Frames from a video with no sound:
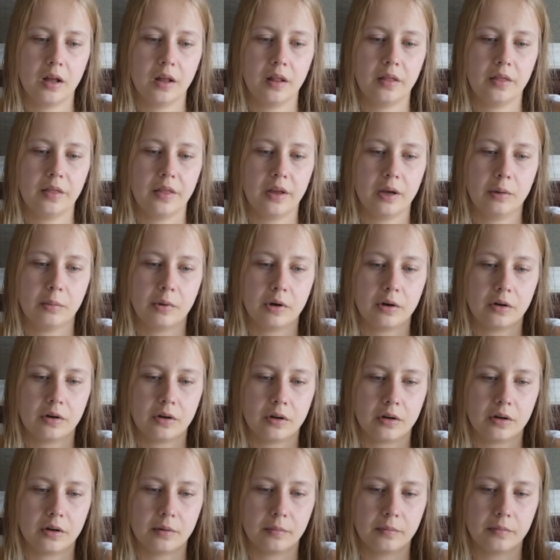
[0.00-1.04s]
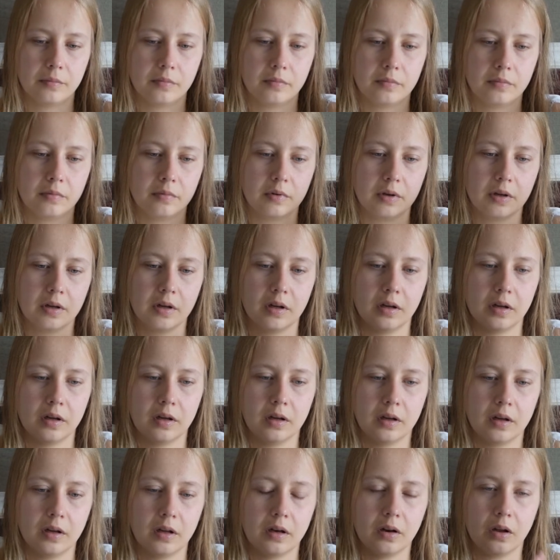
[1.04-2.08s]
there were,
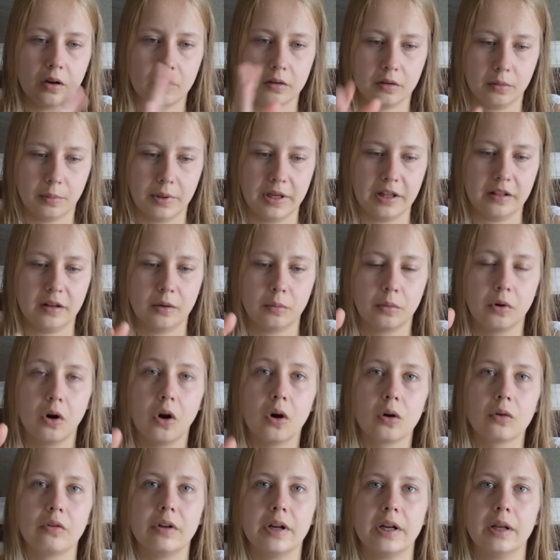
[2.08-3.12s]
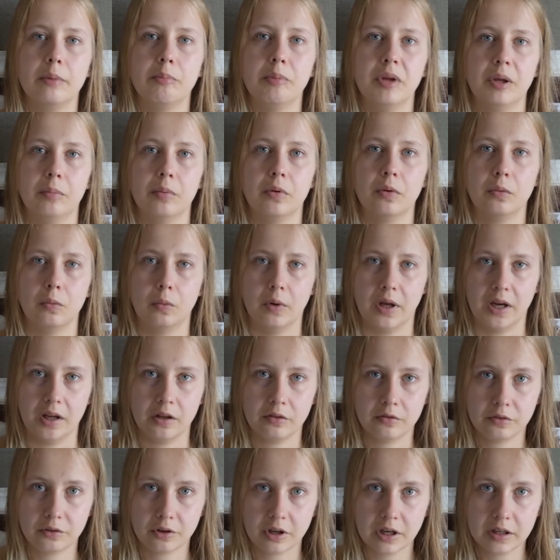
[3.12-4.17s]
along the way, there were already people waiting
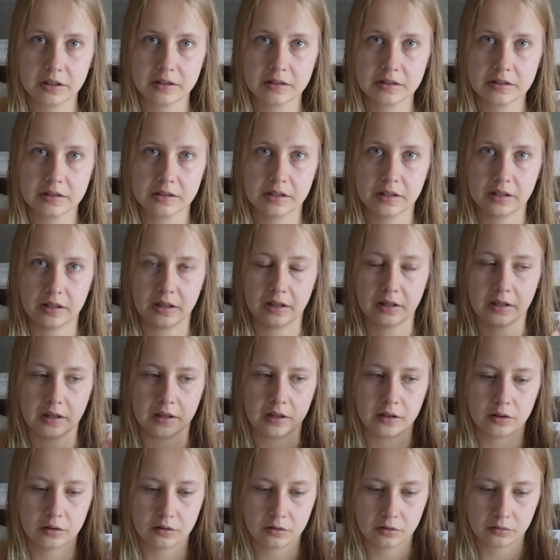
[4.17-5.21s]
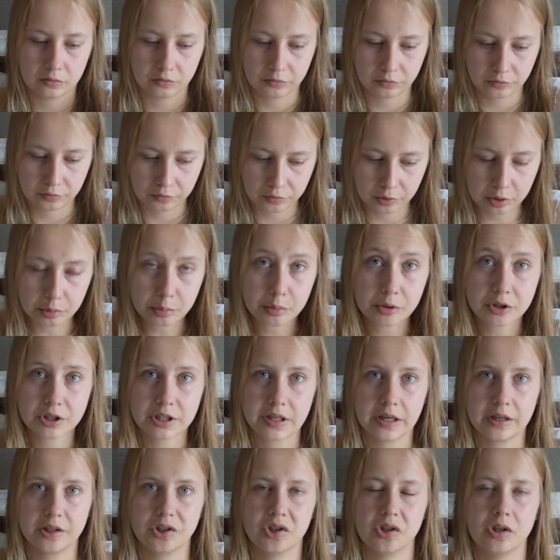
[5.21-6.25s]
for us in like full
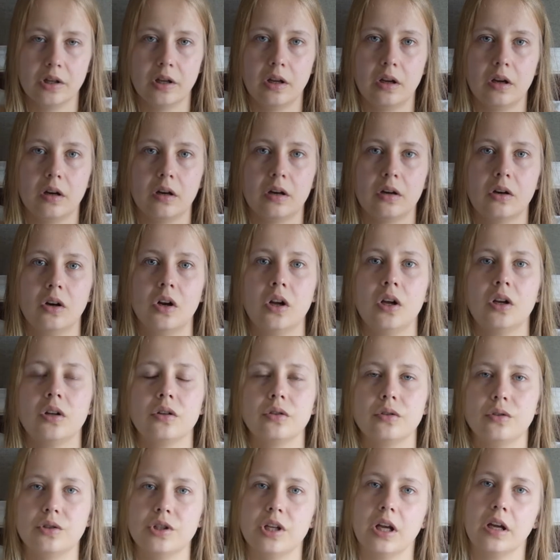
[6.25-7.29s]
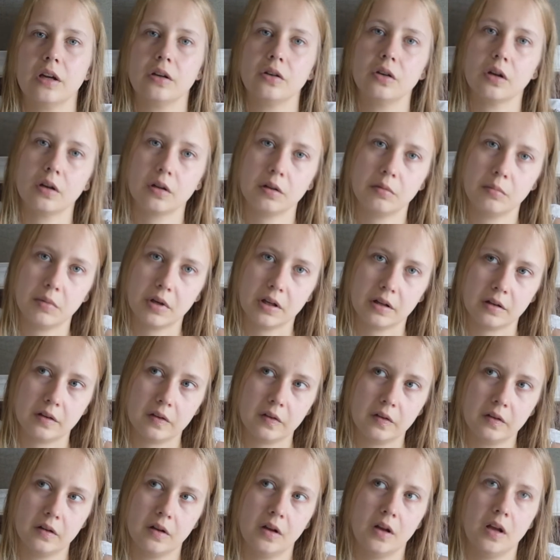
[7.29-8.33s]
protection gear to check documents
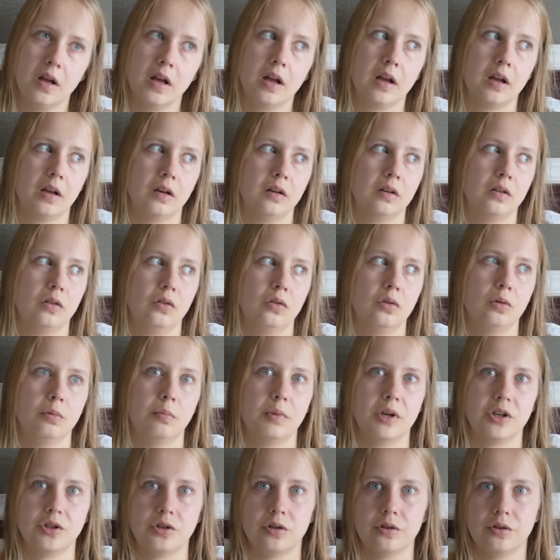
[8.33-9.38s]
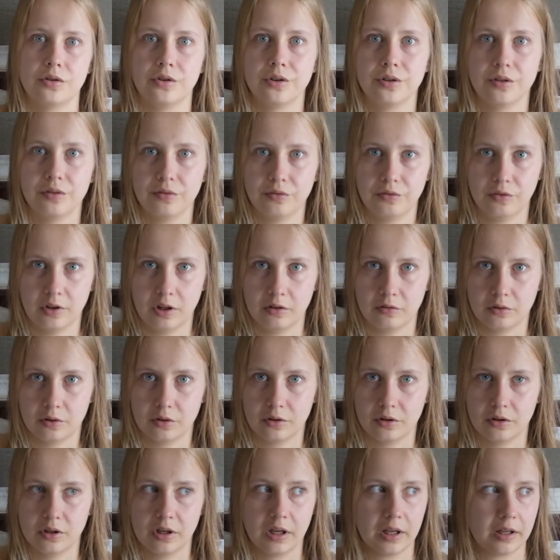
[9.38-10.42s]
and to measure the fever.
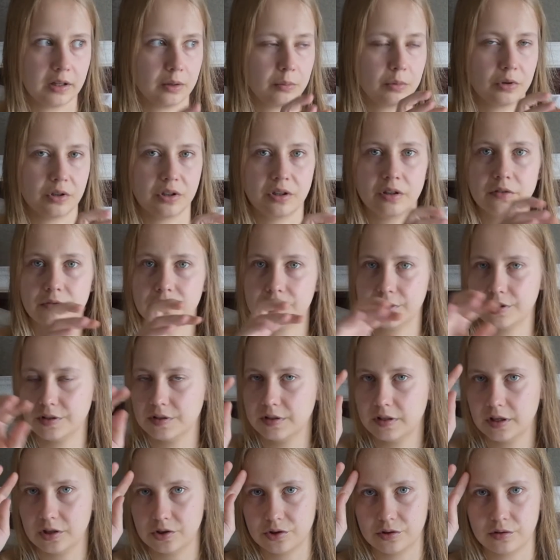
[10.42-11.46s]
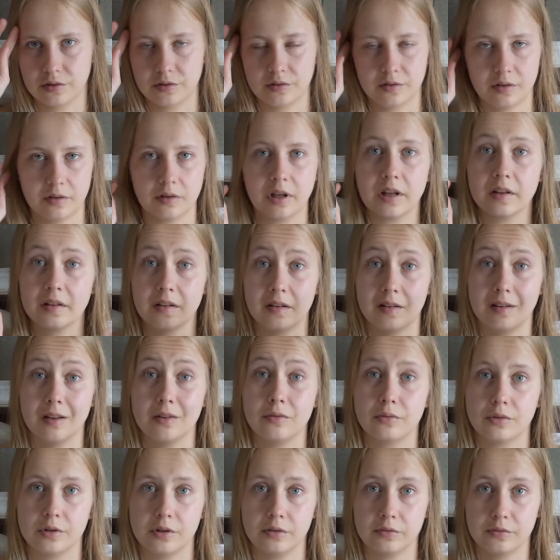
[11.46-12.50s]
Like there were different stations, as I said, for
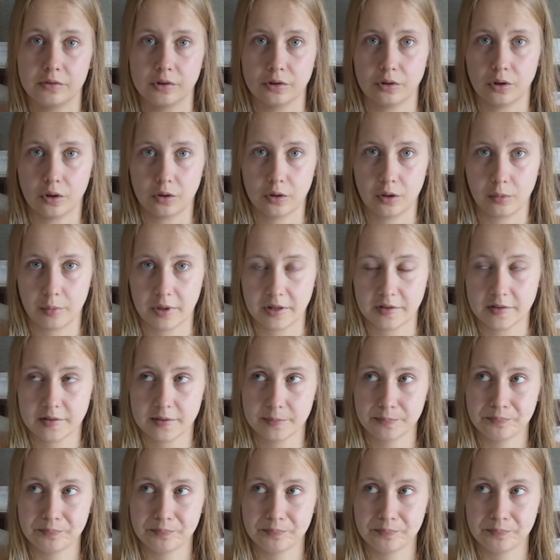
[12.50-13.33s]
different documents.